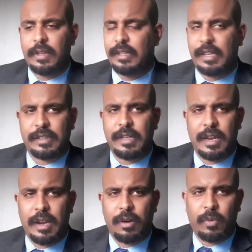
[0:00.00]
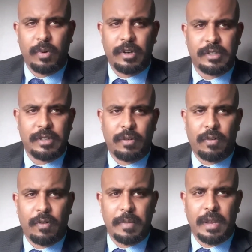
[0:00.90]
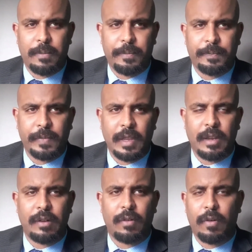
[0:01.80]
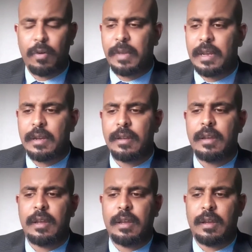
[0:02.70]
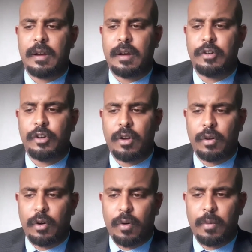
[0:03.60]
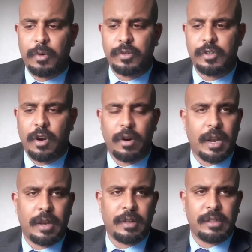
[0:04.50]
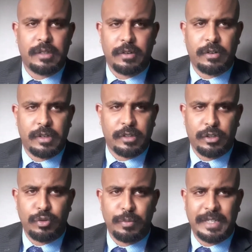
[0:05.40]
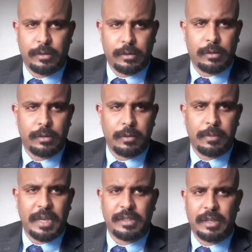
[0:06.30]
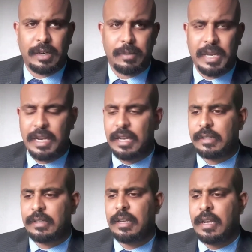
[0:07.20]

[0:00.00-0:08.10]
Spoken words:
That's not how it works in Oromia. In Oromia, non-Oromos are not considered as humans, basically, because